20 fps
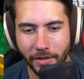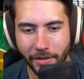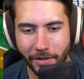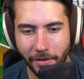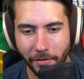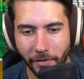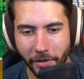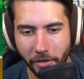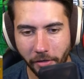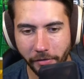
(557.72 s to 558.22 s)

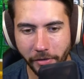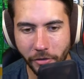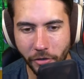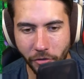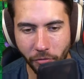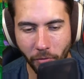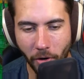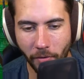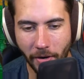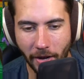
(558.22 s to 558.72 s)
He literally
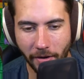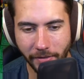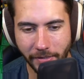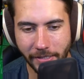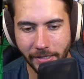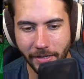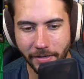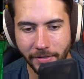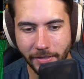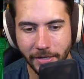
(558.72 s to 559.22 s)
just wrote out
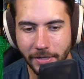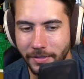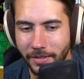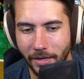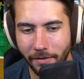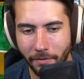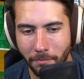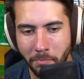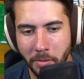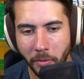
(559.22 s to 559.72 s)
TNT. He's
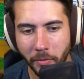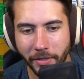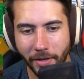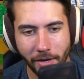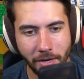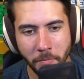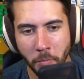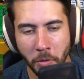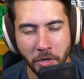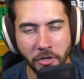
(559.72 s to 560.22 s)
not even building
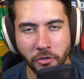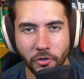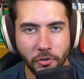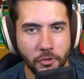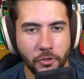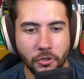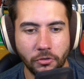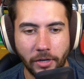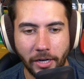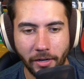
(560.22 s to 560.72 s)
anymore. He's
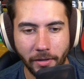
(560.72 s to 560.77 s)
just straight